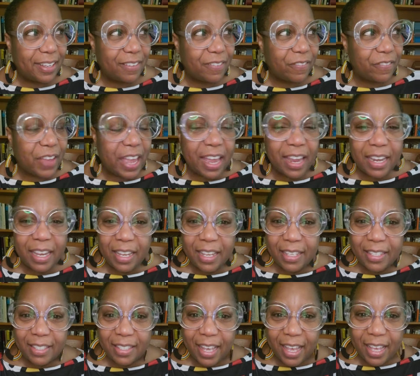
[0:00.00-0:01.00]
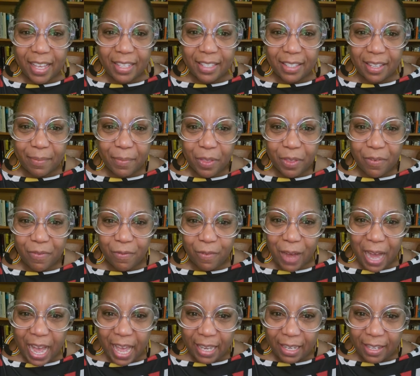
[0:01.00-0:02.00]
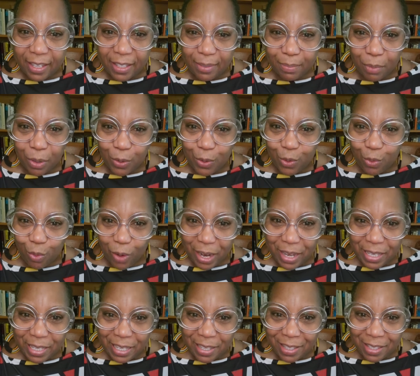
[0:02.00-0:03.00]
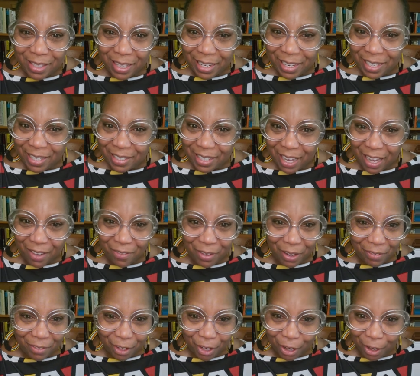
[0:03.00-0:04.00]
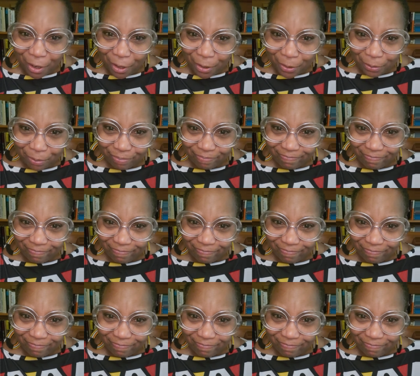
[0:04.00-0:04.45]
Fanny says some of the vilest, most racist things I've ever heard.